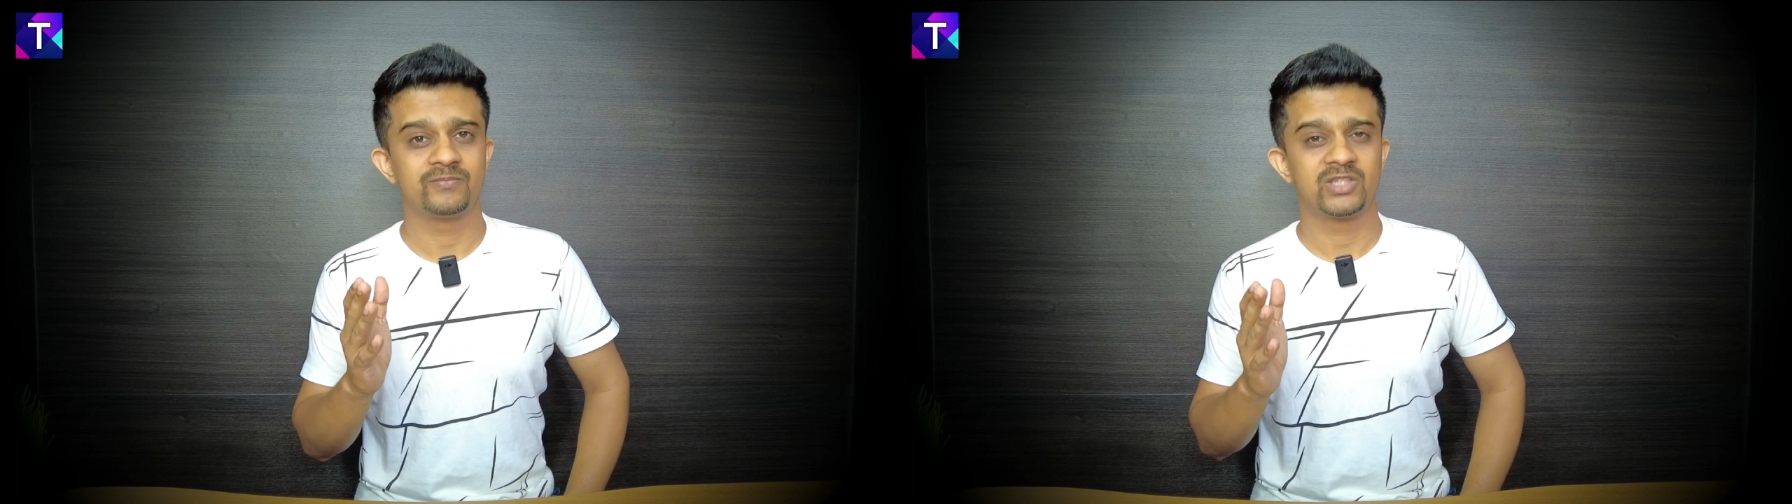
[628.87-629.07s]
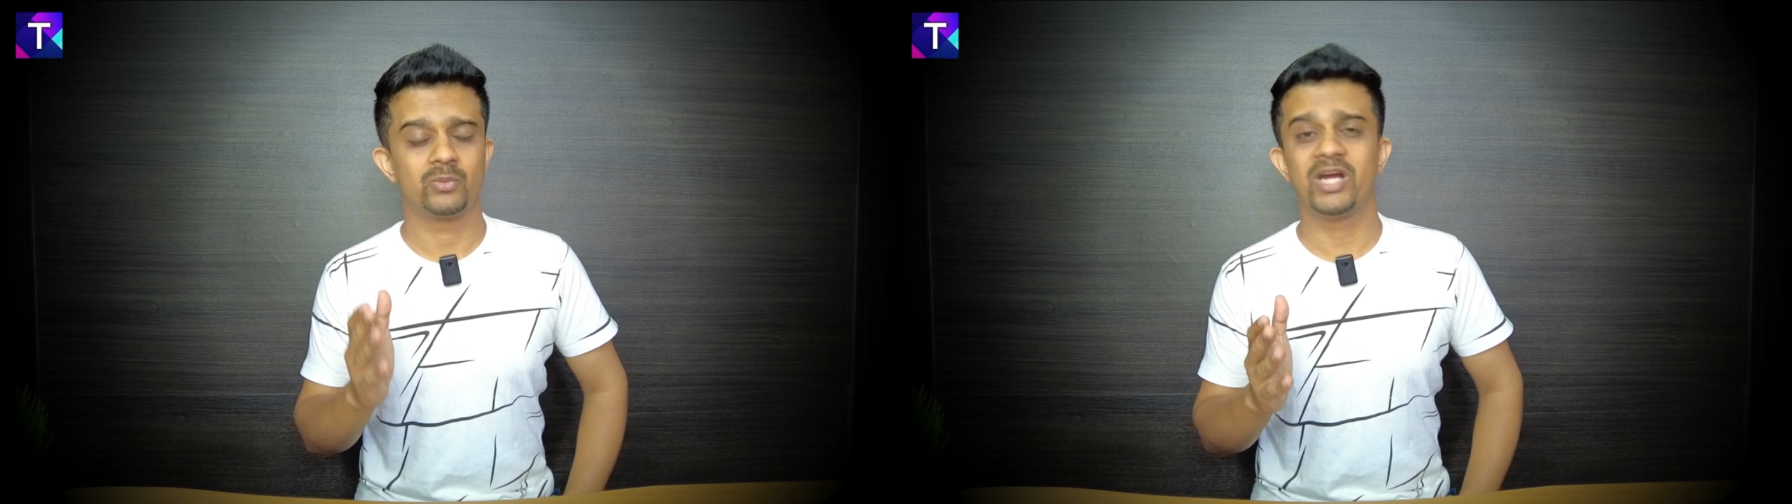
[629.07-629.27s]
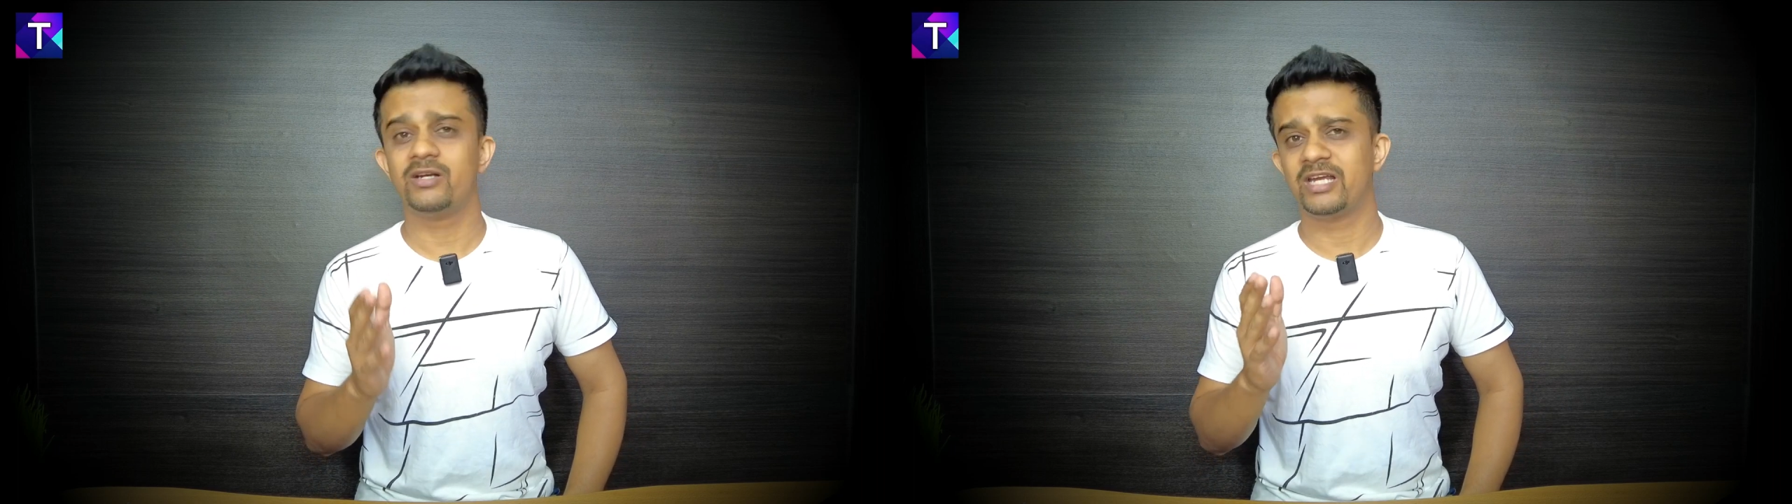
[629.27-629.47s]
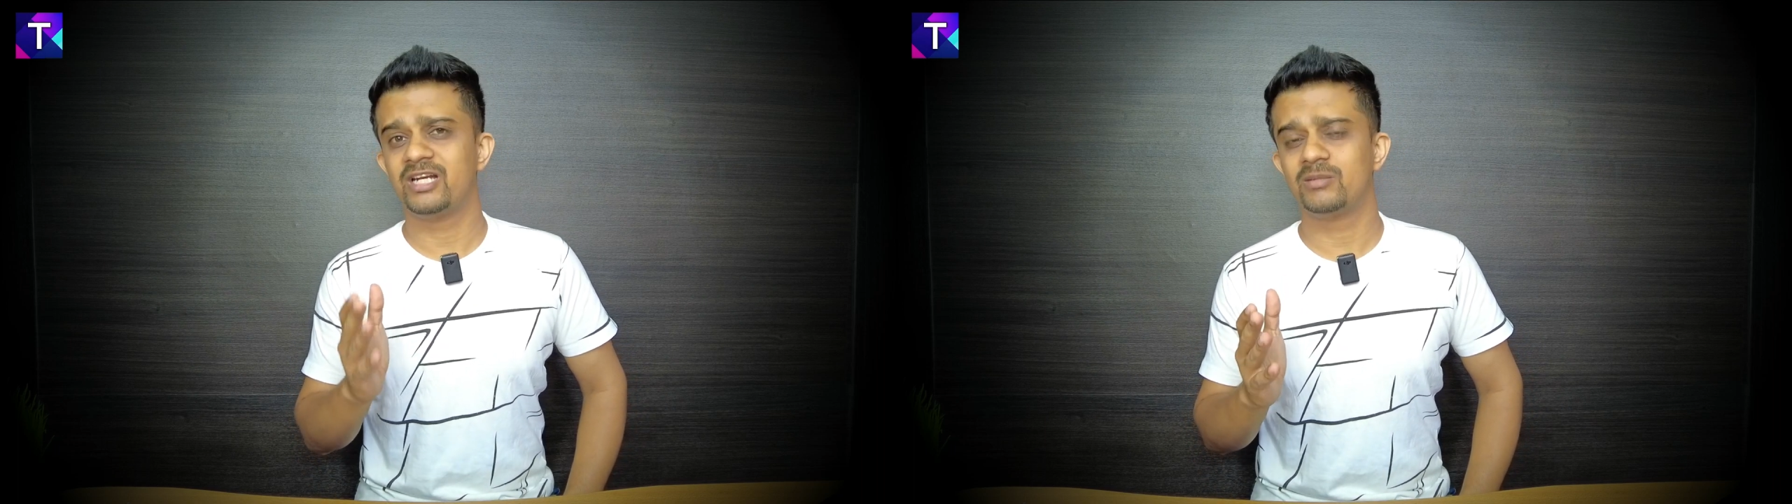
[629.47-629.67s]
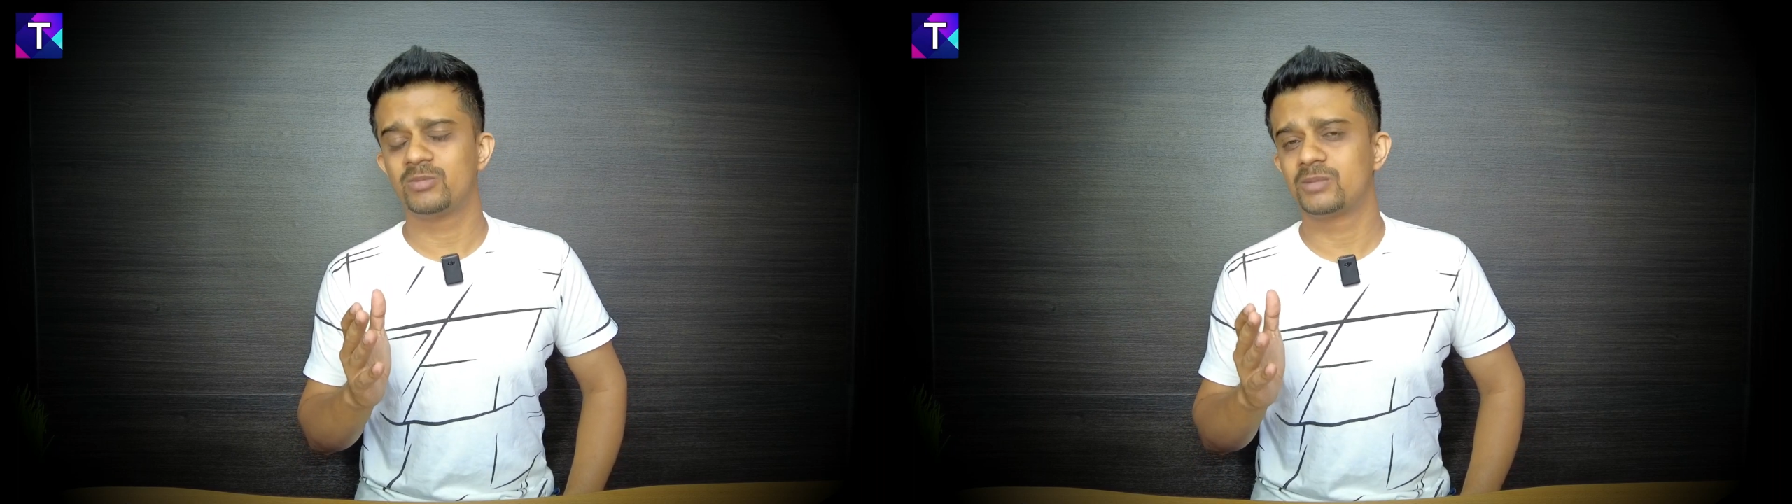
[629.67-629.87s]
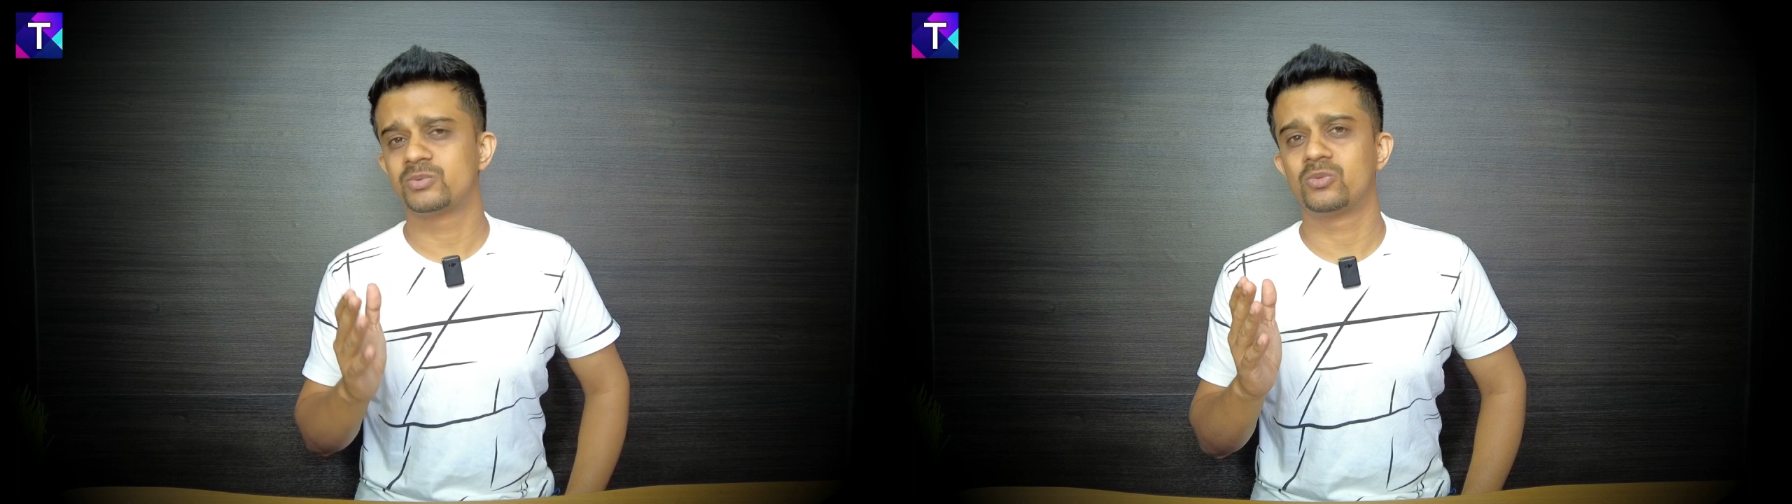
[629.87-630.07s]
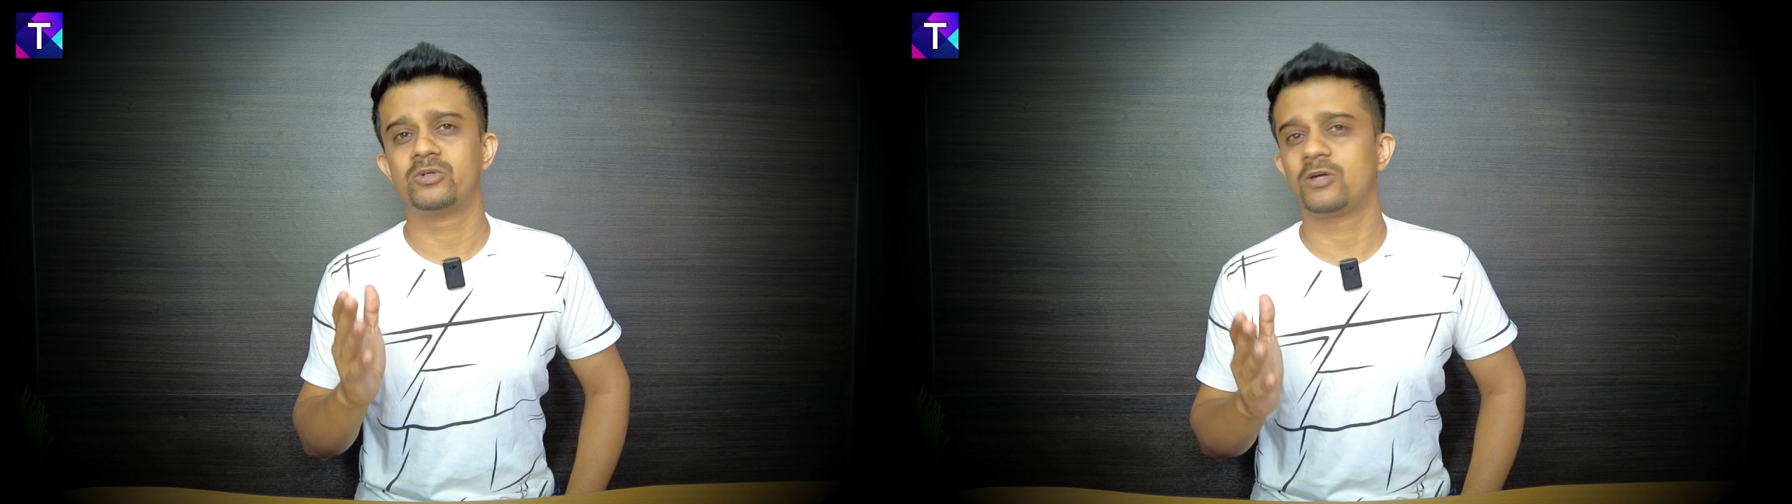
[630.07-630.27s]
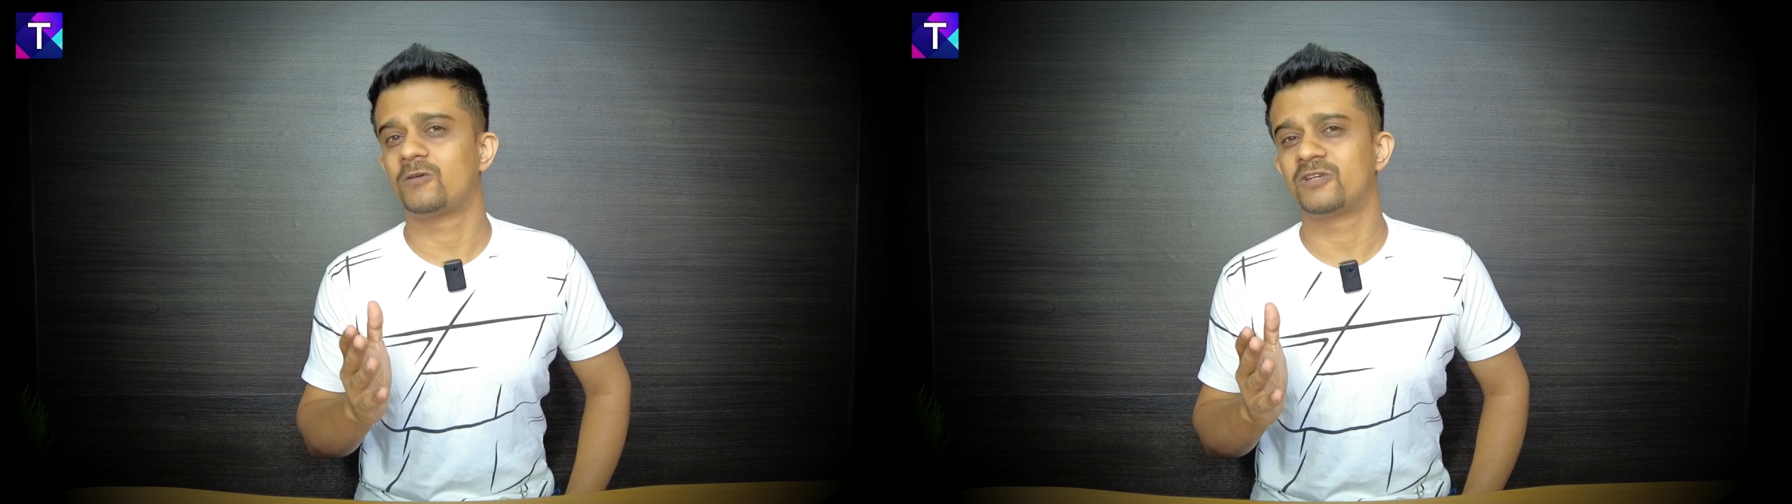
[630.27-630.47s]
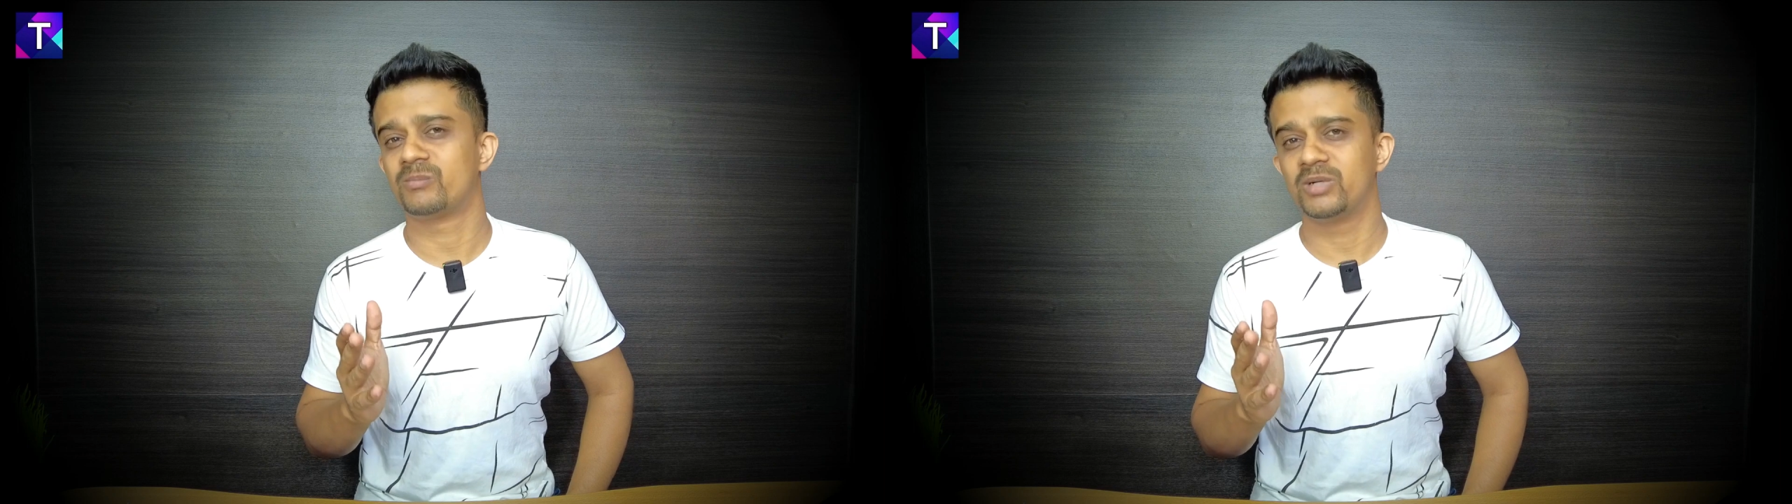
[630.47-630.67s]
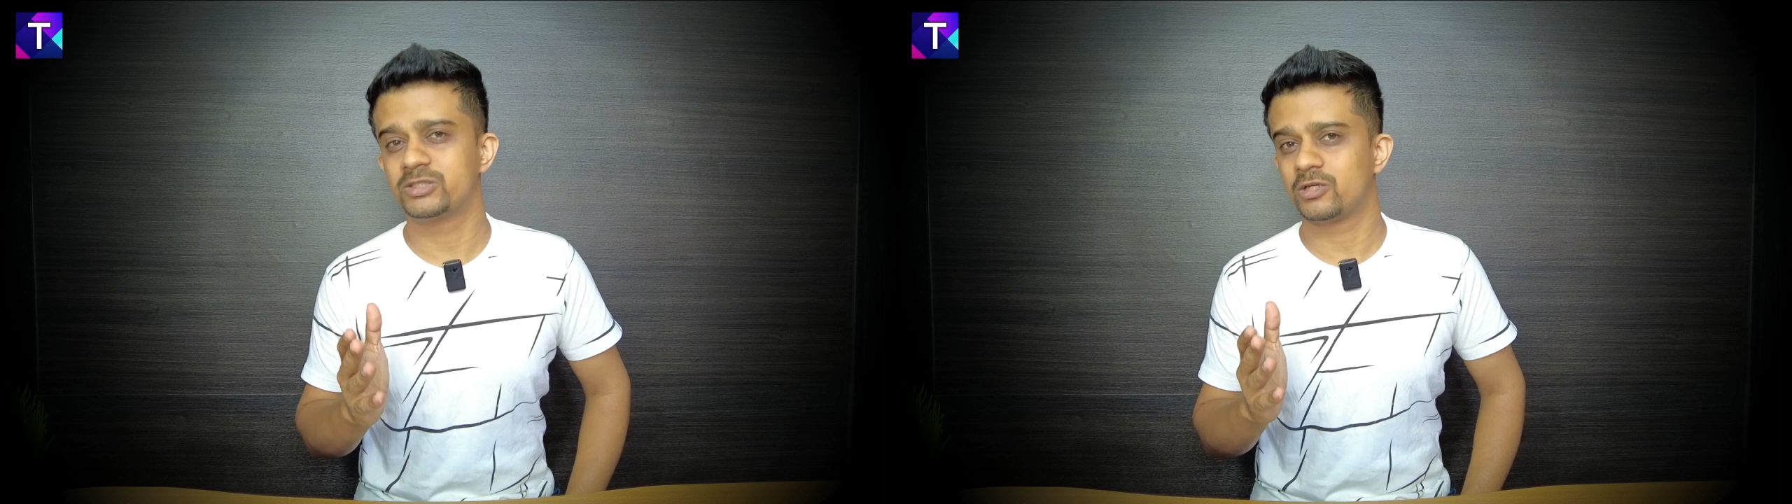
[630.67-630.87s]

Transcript: the white LED bulbs won't offer much